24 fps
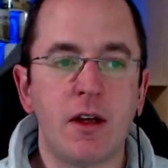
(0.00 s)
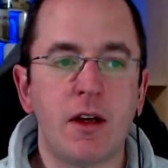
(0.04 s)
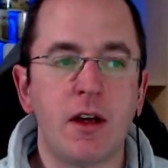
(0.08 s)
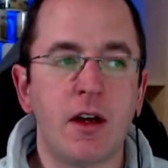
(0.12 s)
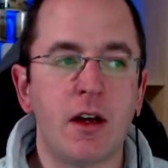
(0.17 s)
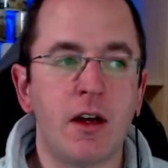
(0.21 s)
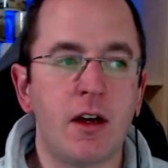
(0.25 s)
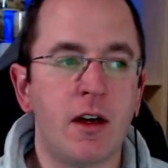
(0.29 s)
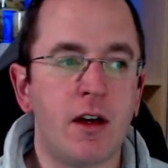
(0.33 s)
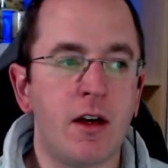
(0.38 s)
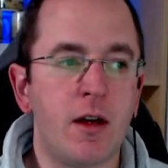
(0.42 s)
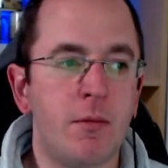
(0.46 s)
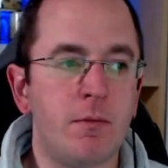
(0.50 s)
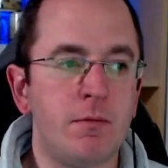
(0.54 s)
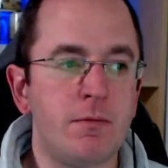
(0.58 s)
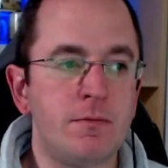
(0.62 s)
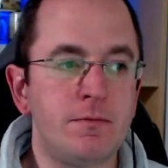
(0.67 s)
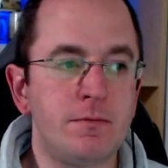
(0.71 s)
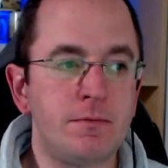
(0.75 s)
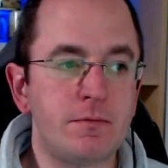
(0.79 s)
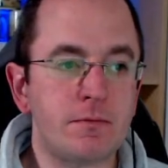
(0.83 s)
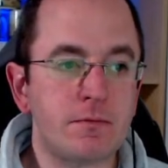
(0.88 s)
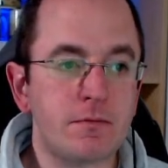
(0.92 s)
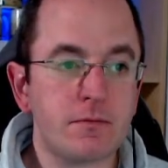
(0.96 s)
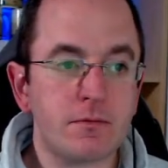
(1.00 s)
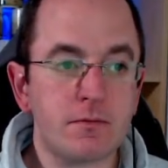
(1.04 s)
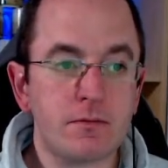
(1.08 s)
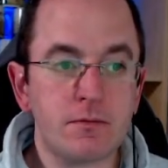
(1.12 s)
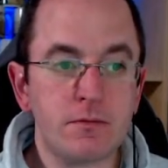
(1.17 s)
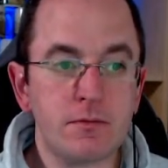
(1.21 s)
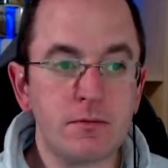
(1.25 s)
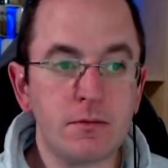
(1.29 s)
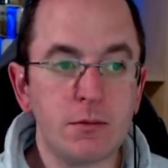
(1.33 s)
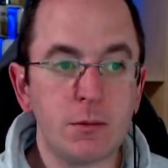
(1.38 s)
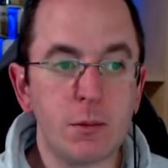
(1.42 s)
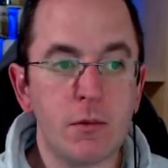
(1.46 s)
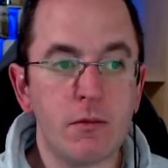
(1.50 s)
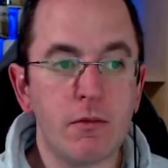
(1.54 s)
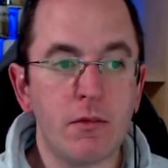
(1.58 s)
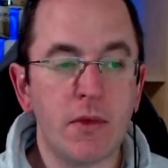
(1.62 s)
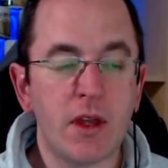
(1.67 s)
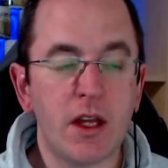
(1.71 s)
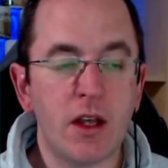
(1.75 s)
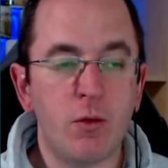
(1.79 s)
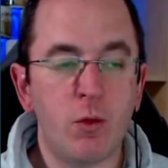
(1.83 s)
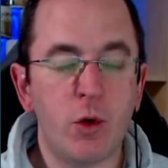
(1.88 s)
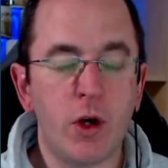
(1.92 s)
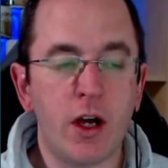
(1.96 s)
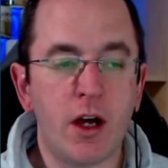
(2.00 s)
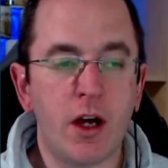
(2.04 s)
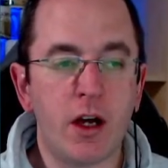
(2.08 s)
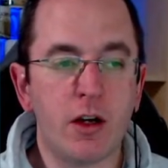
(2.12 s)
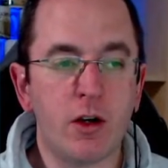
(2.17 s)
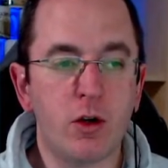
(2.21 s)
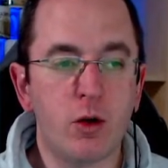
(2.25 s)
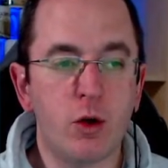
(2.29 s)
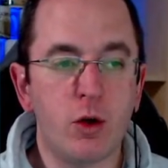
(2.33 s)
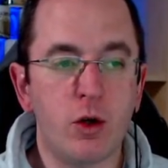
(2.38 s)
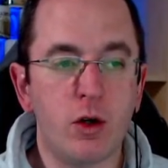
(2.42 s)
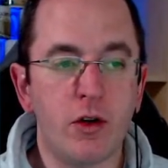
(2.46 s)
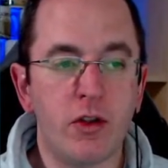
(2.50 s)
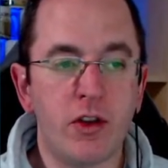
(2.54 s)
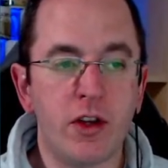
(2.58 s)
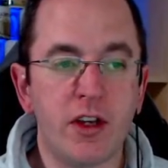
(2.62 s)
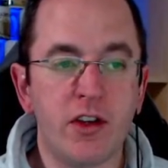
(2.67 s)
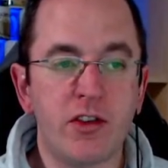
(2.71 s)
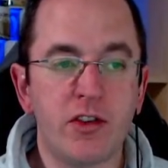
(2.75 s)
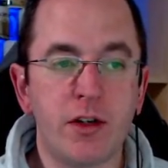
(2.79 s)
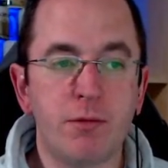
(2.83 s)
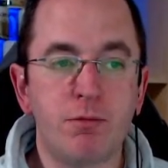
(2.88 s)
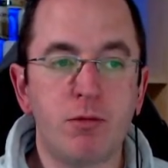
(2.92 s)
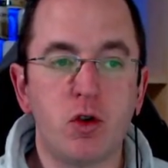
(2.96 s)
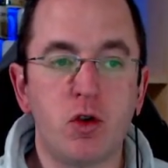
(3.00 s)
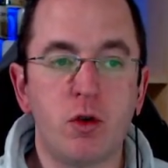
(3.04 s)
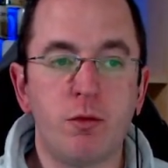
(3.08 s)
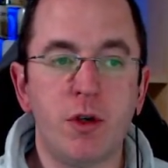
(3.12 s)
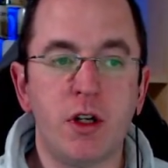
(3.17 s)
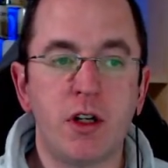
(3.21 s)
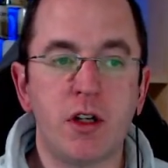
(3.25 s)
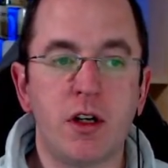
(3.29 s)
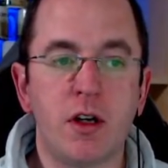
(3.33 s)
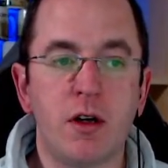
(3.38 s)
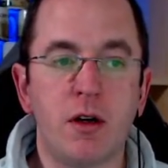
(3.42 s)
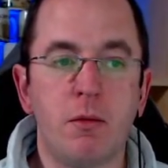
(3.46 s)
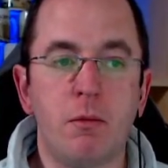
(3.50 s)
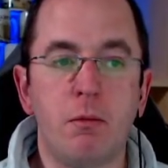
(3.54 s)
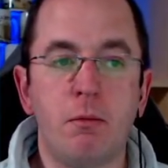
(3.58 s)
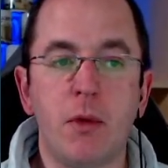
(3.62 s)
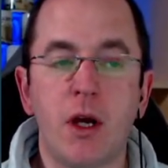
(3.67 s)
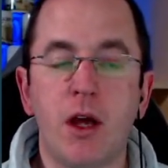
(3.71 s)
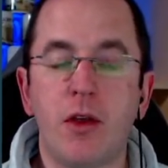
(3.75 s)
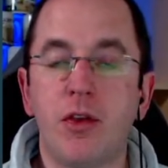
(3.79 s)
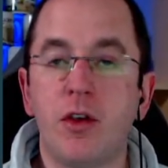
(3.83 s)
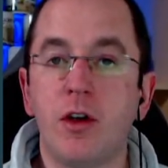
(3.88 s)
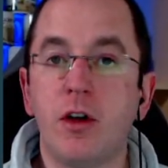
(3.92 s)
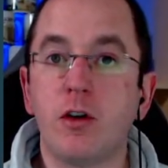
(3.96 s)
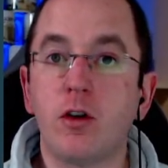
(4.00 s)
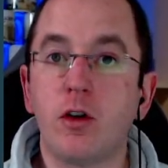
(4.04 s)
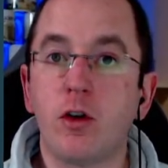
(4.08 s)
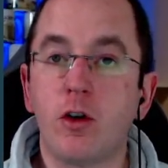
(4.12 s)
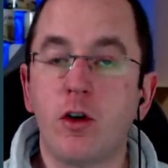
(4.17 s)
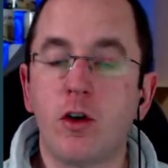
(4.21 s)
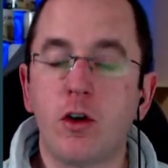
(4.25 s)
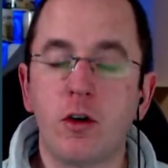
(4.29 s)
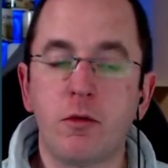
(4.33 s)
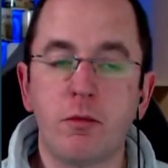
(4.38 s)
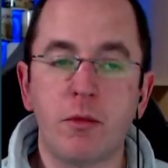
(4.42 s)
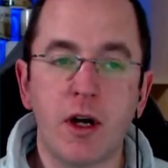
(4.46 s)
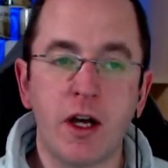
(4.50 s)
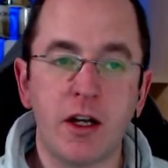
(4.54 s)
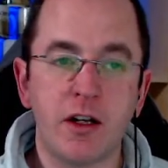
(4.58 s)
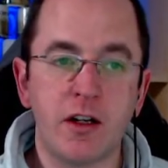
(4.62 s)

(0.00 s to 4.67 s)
where I call the setParameter method on my